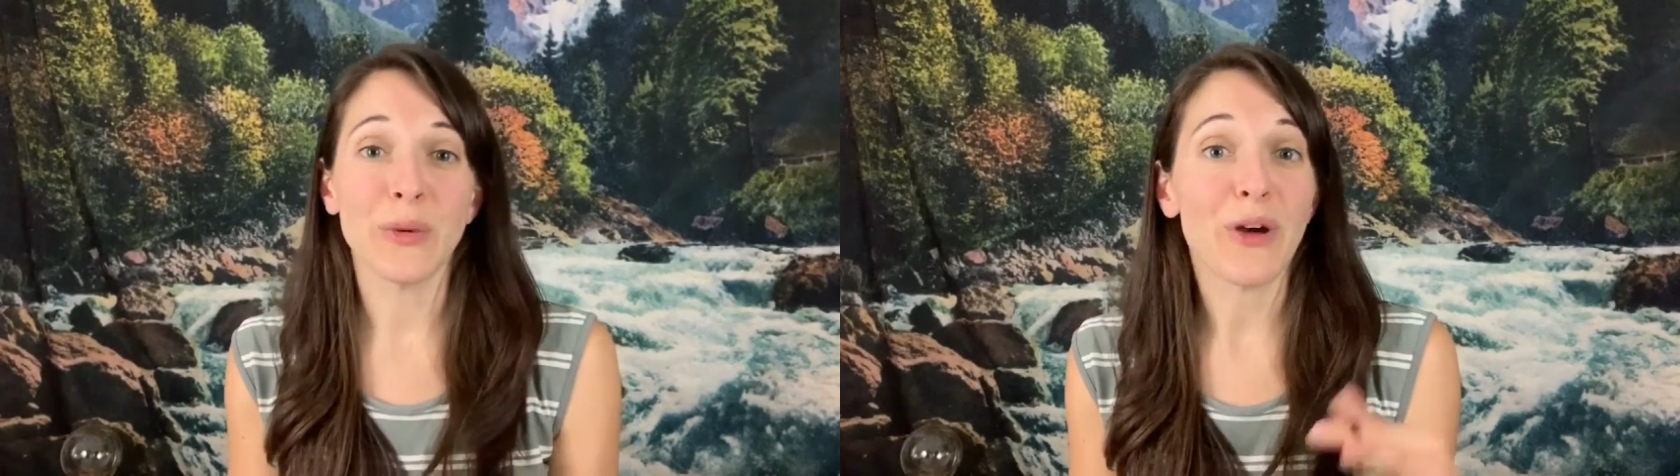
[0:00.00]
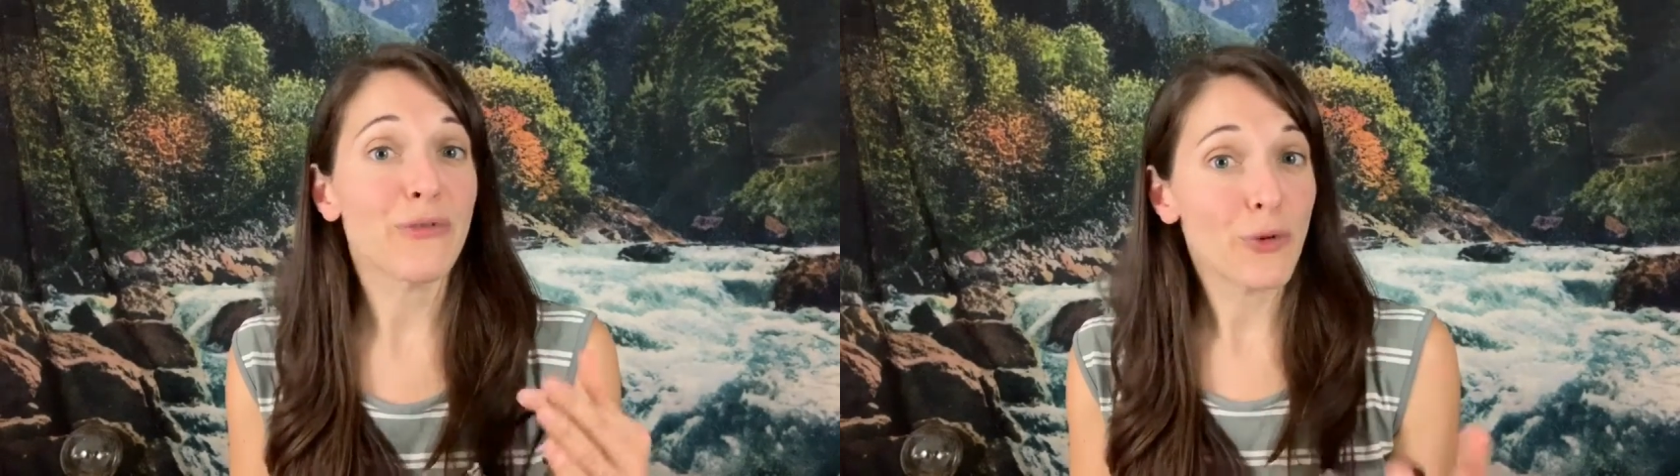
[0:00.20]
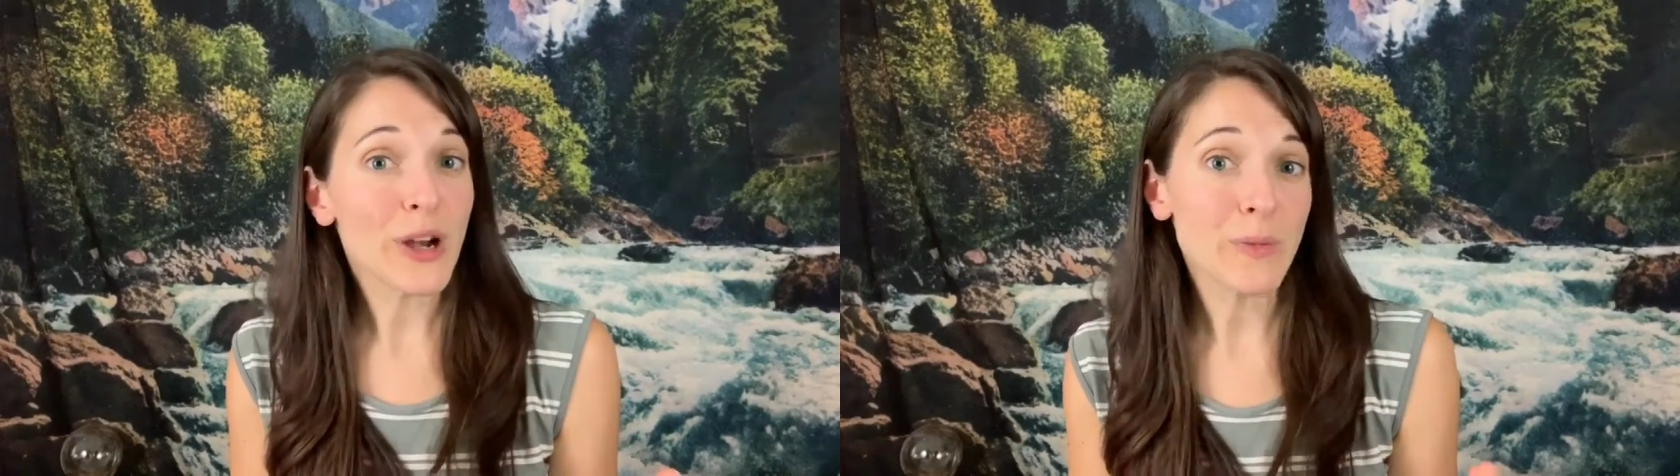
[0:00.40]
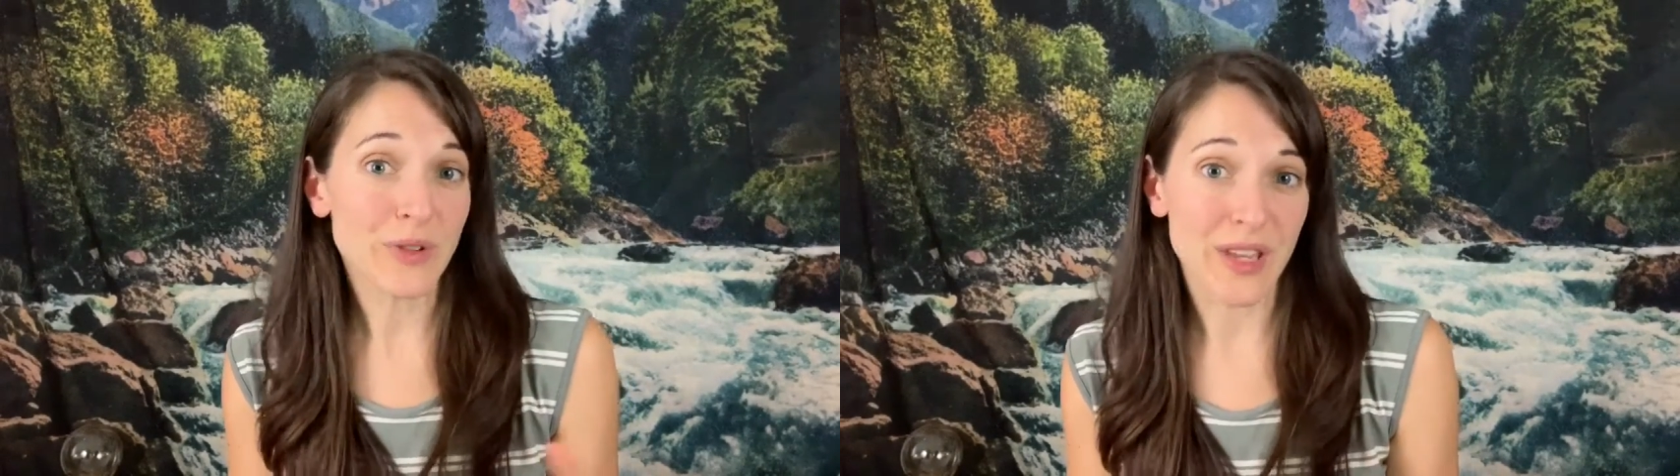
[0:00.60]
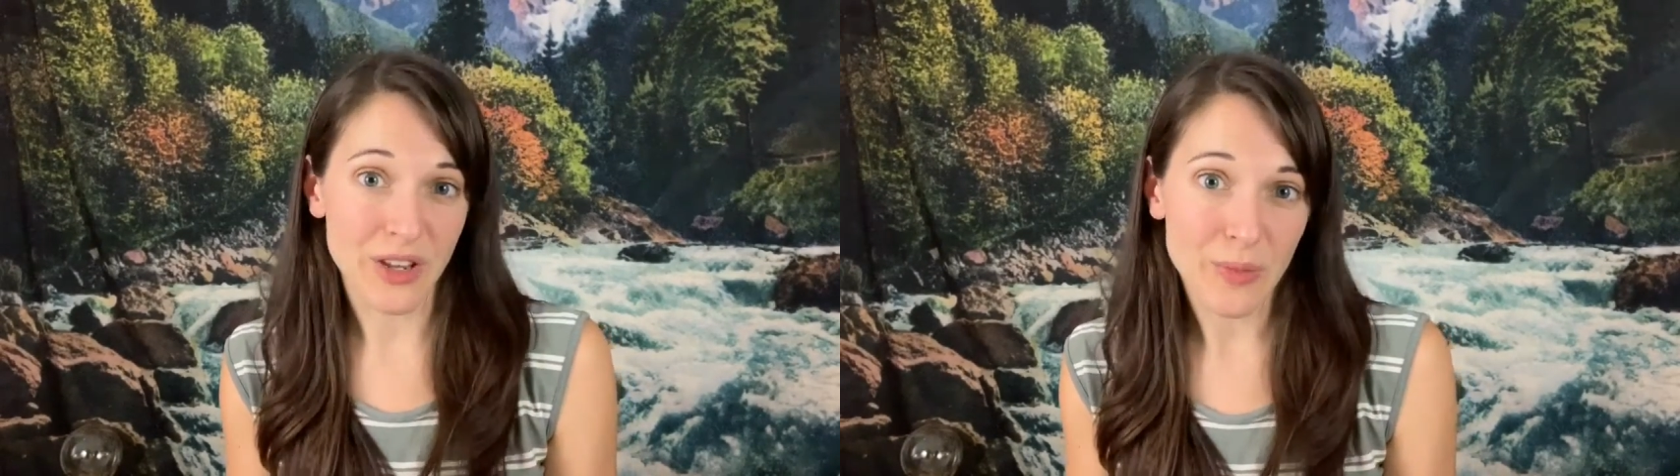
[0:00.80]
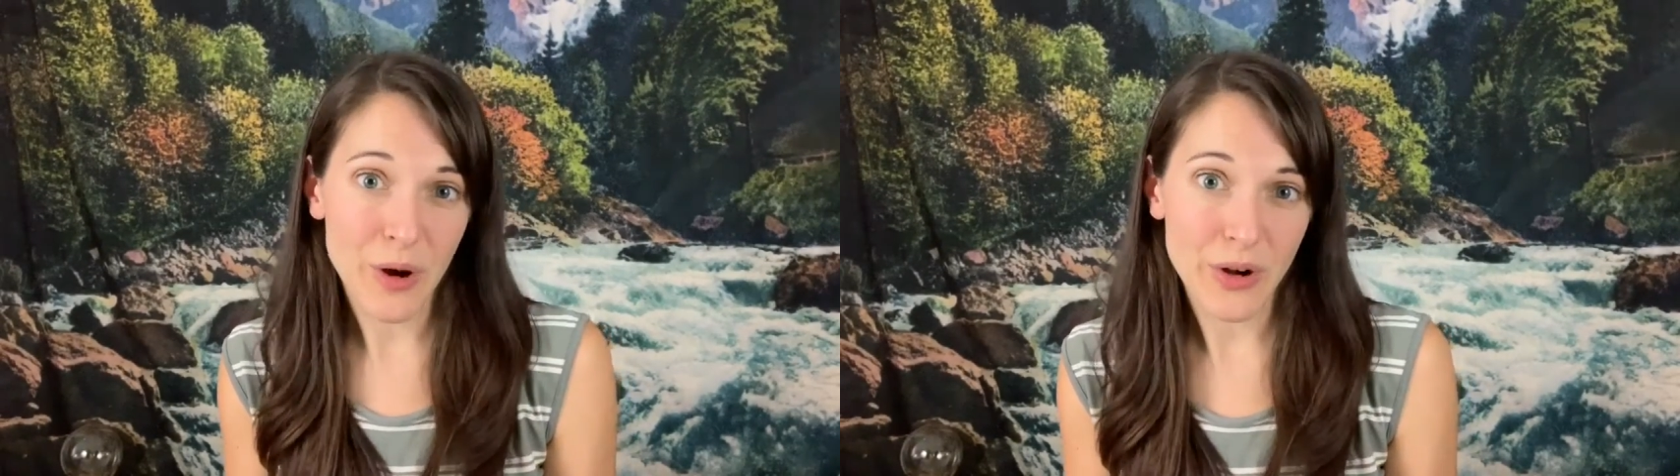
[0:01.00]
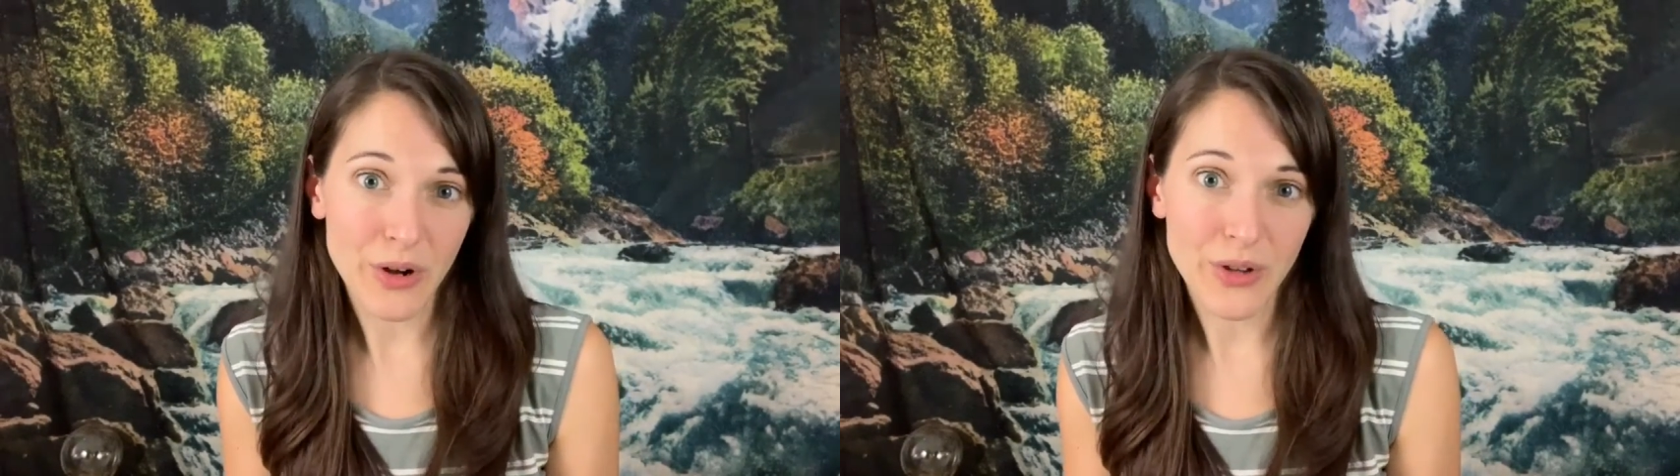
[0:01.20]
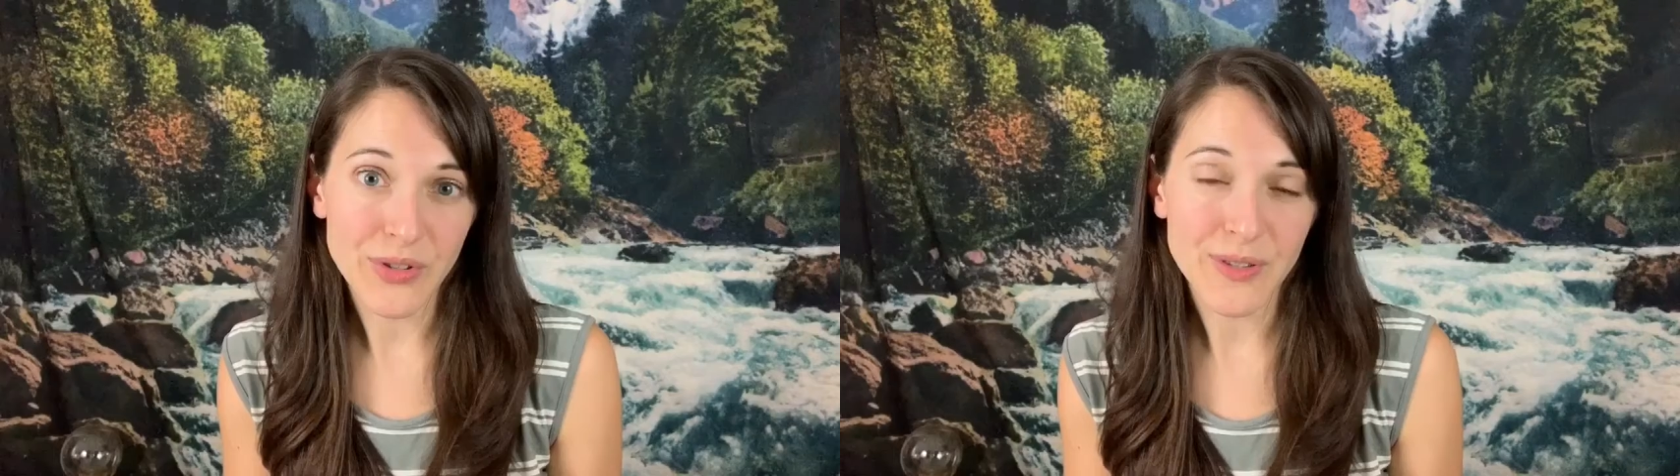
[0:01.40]
about 40% of the
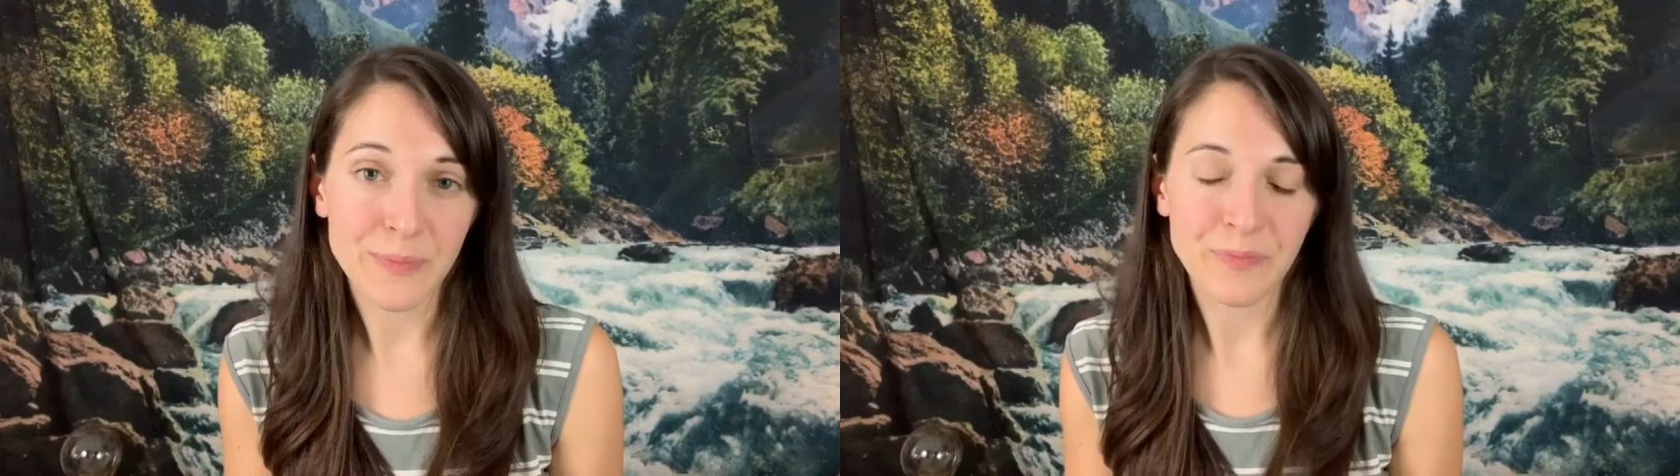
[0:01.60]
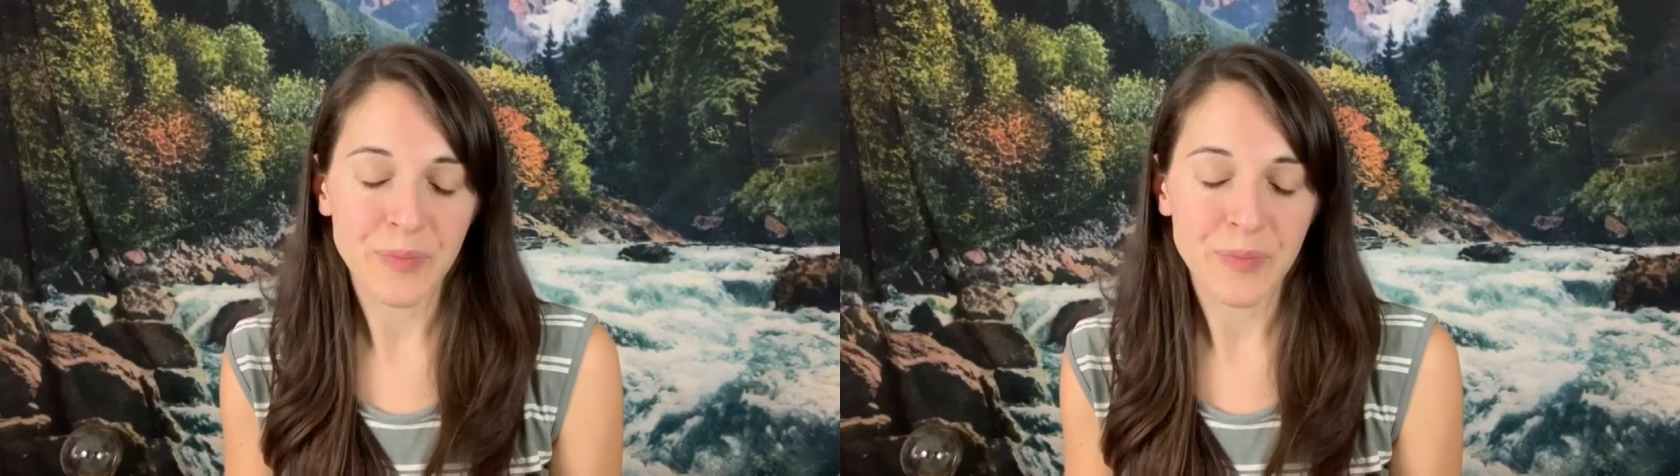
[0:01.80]
particles.